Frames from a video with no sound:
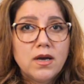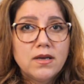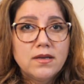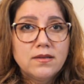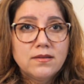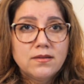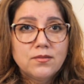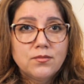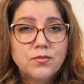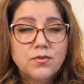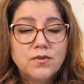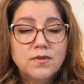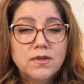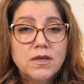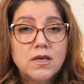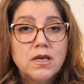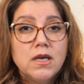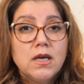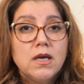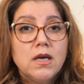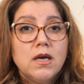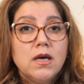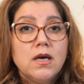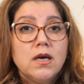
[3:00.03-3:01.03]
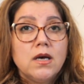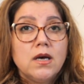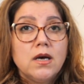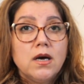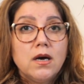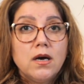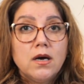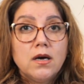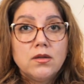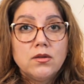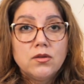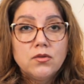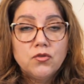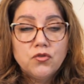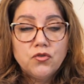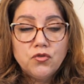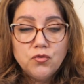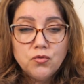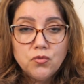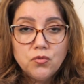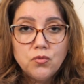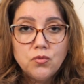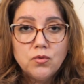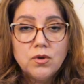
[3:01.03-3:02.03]
items
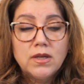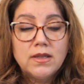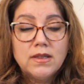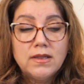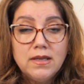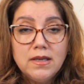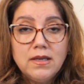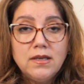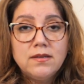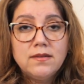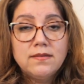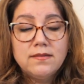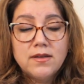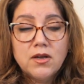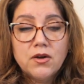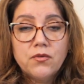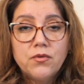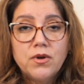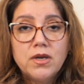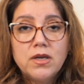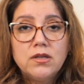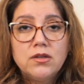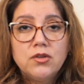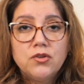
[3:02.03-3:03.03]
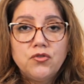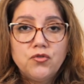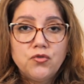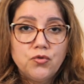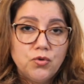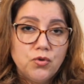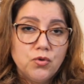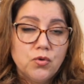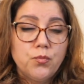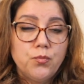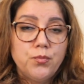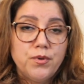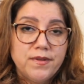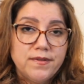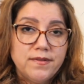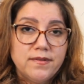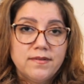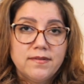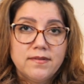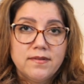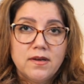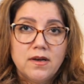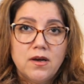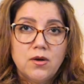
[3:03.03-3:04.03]
to a link directly to your
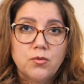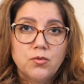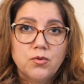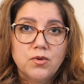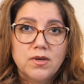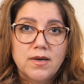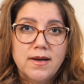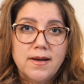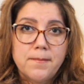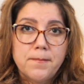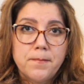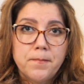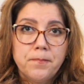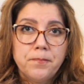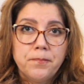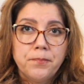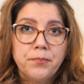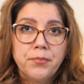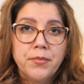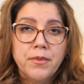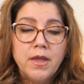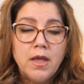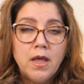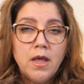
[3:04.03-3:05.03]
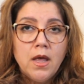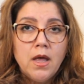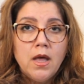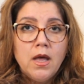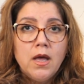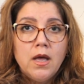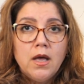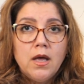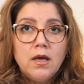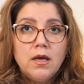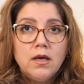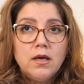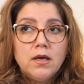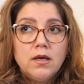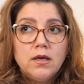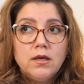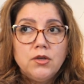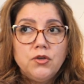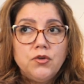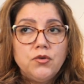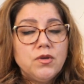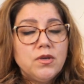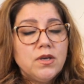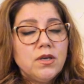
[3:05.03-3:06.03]
business outcome.
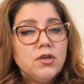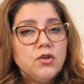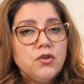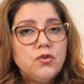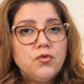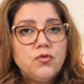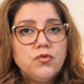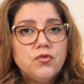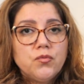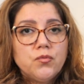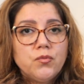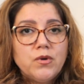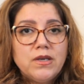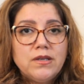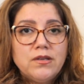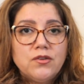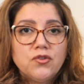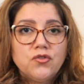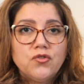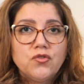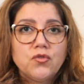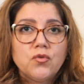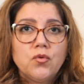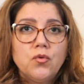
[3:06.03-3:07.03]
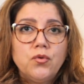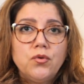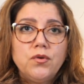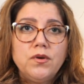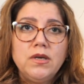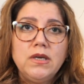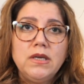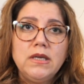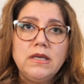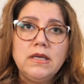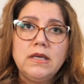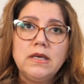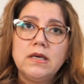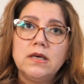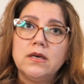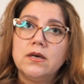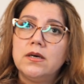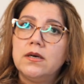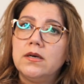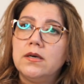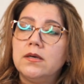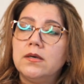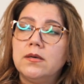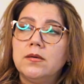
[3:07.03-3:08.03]
You can use weighted scoring.
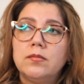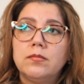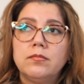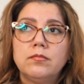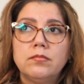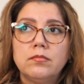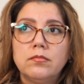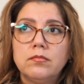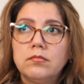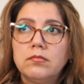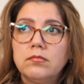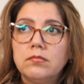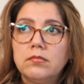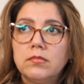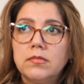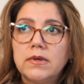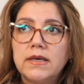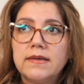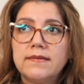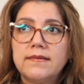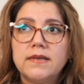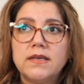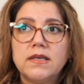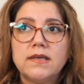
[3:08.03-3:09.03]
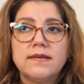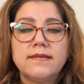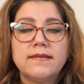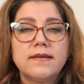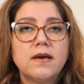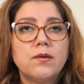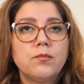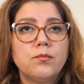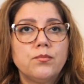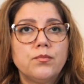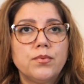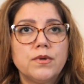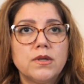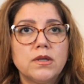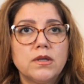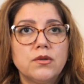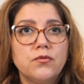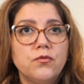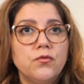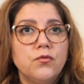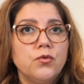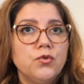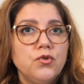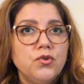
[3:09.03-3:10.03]
As an
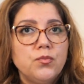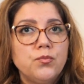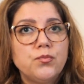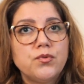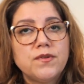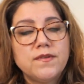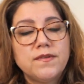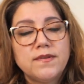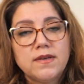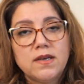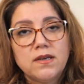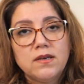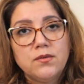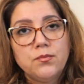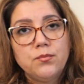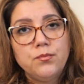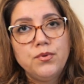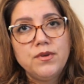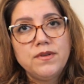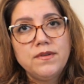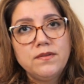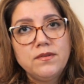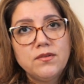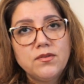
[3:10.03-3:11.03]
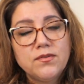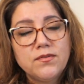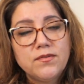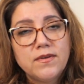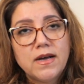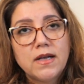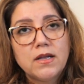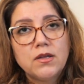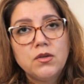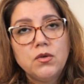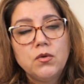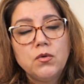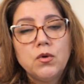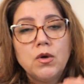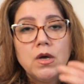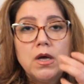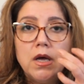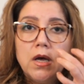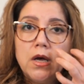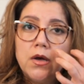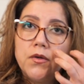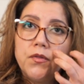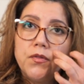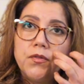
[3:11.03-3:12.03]
example, 40% business value,
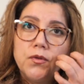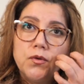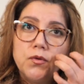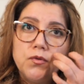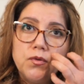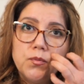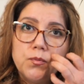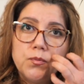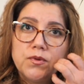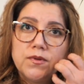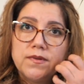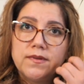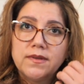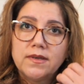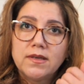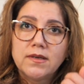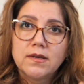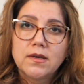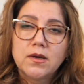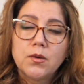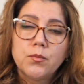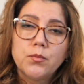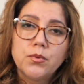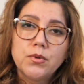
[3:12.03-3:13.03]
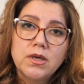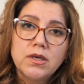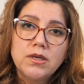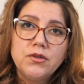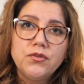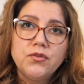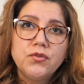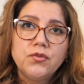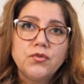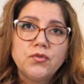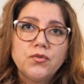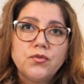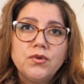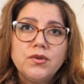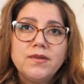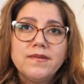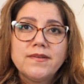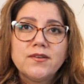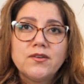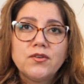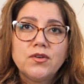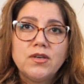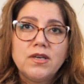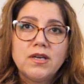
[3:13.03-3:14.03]
30% compliance
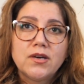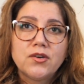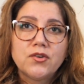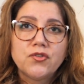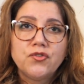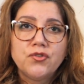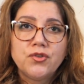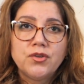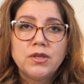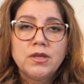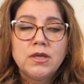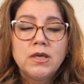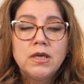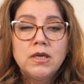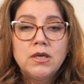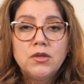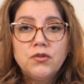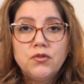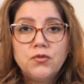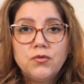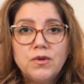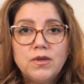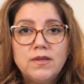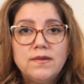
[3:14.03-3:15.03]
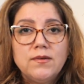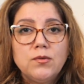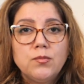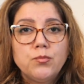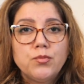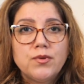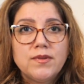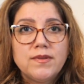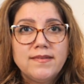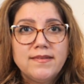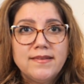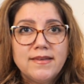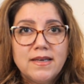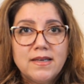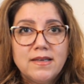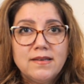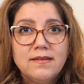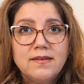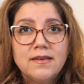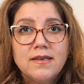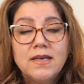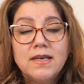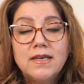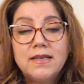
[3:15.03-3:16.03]
risk reduction,
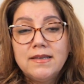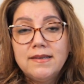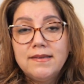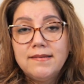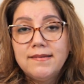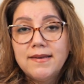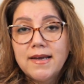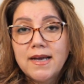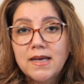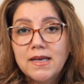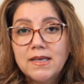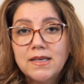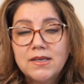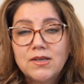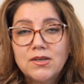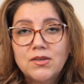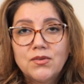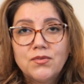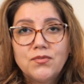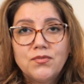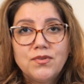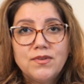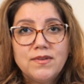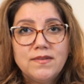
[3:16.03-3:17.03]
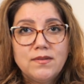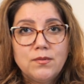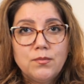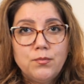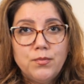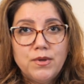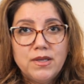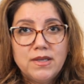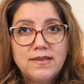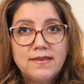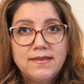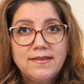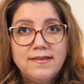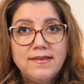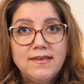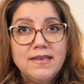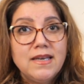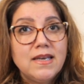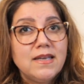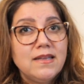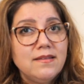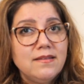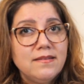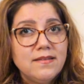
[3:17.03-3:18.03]
20% technical
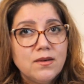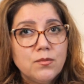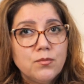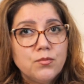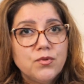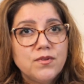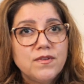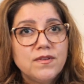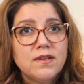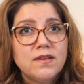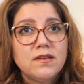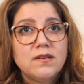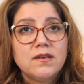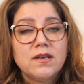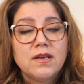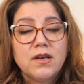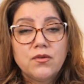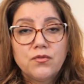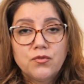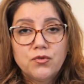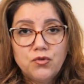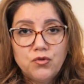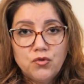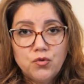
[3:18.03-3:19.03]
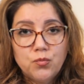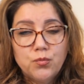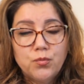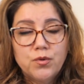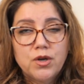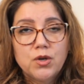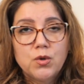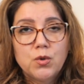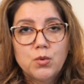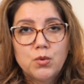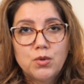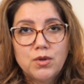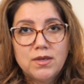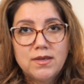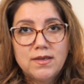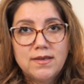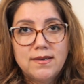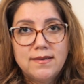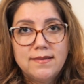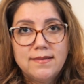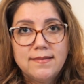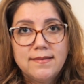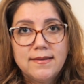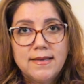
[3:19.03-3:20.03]
feasibility, and 10% effort to
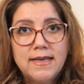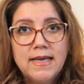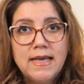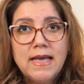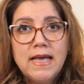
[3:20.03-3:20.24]
prioritize.